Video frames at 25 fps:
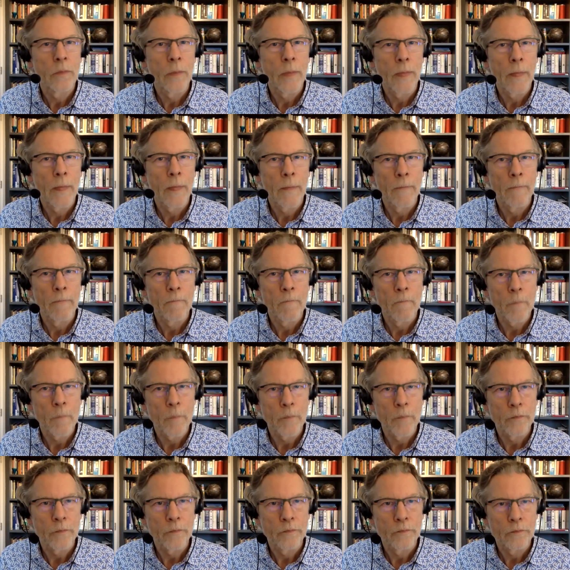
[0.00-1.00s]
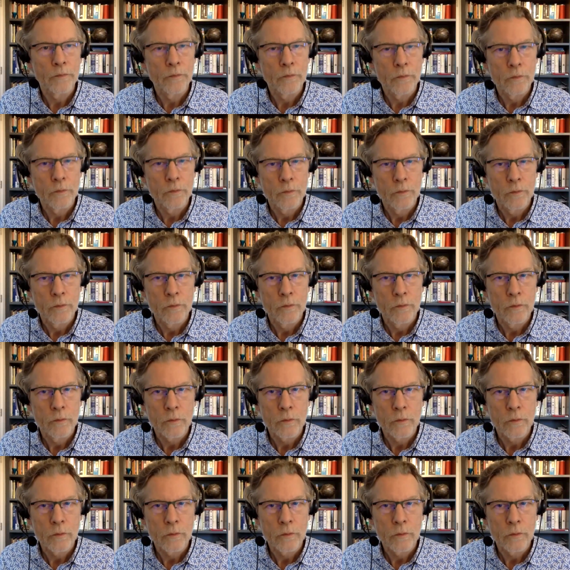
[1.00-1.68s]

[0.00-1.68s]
Nothing is said.